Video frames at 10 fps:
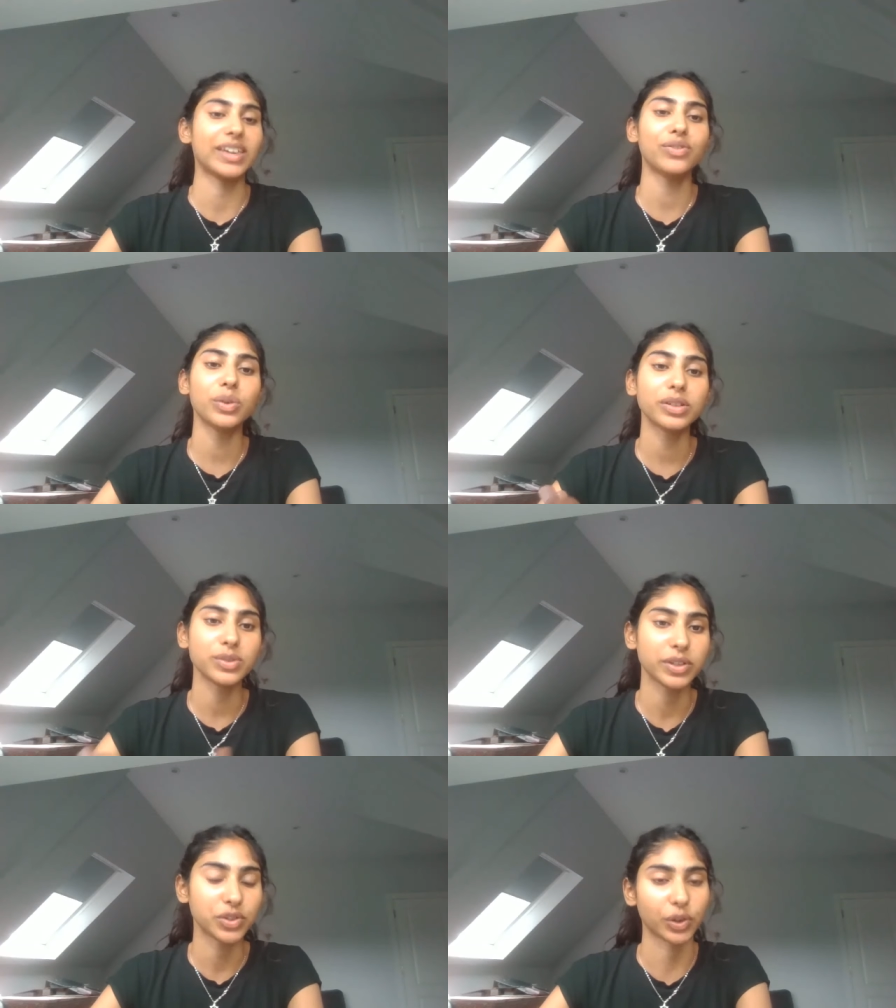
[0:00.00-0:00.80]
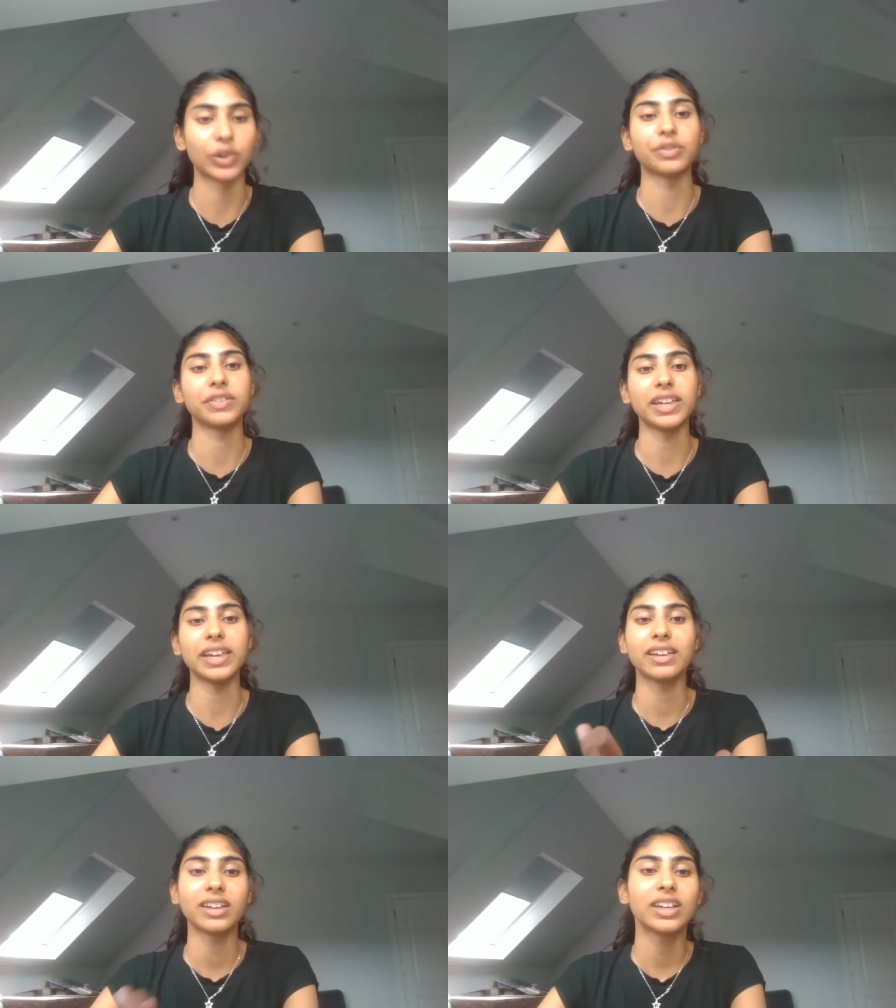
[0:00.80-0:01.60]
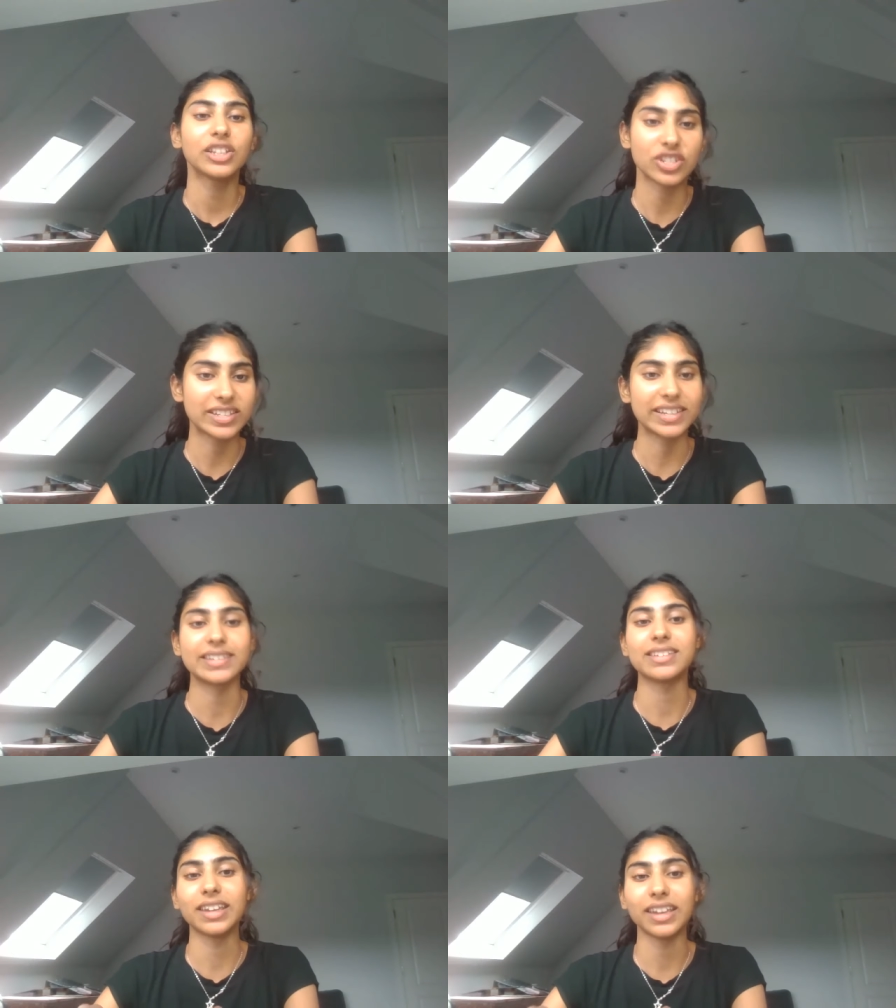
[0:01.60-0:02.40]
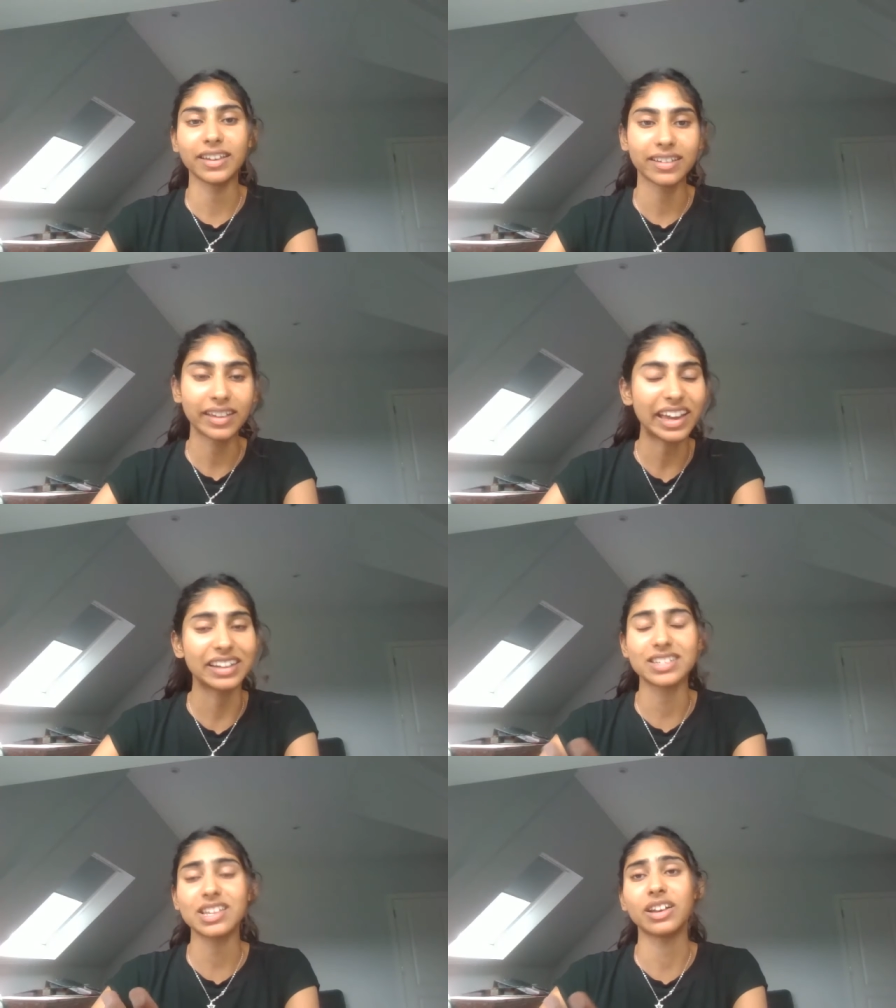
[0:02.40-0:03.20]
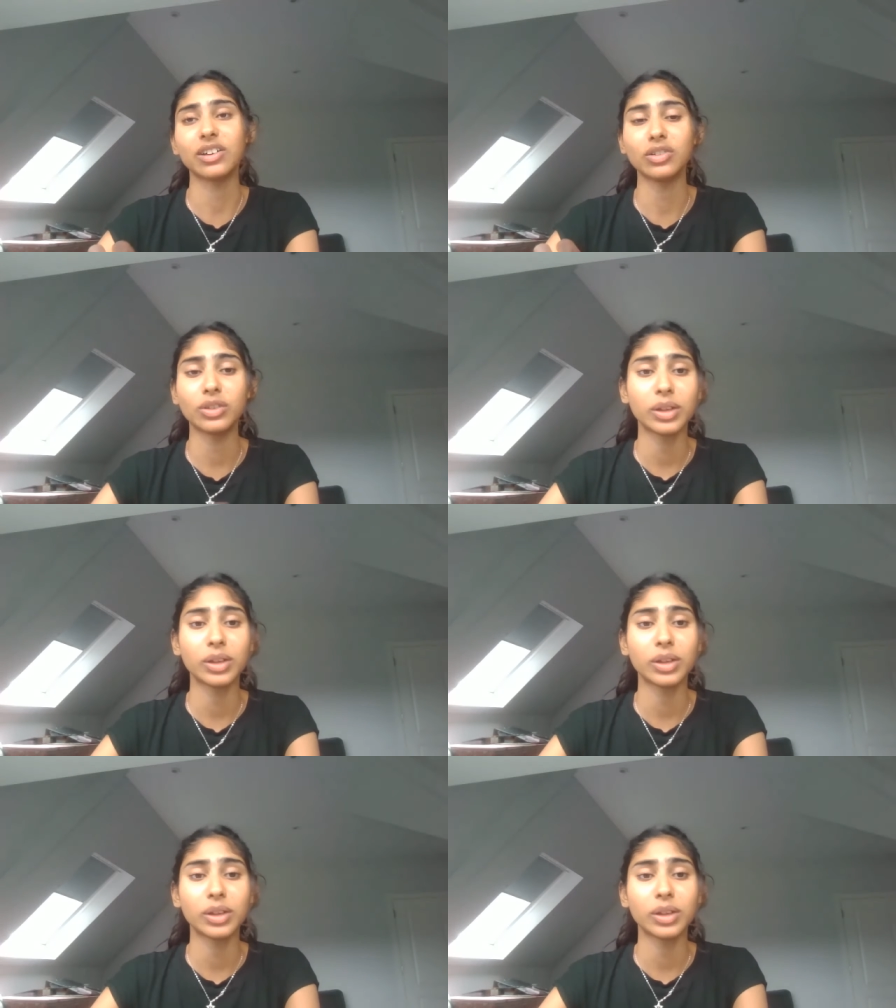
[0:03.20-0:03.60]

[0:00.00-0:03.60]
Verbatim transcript: if you are doing geography, GCSE, Edexcel,